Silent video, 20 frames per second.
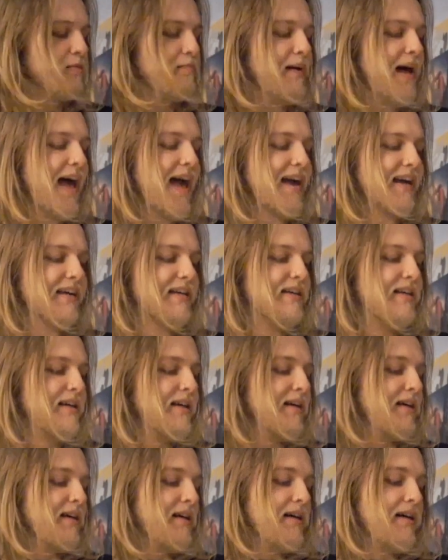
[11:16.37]
back.
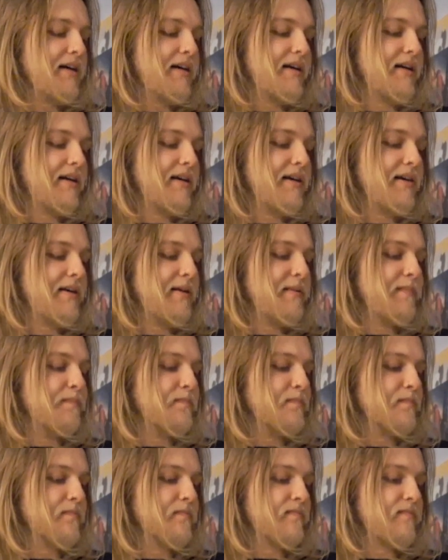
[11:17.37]

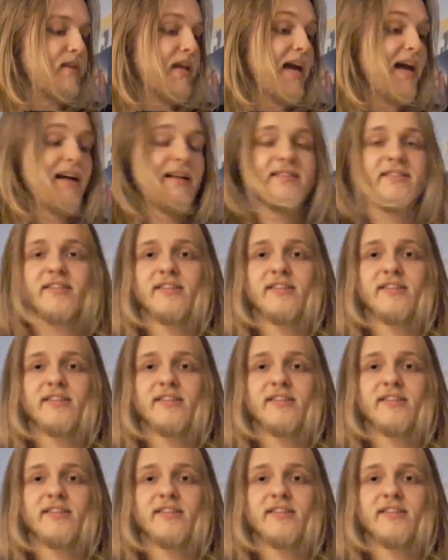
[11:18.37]
Yeah,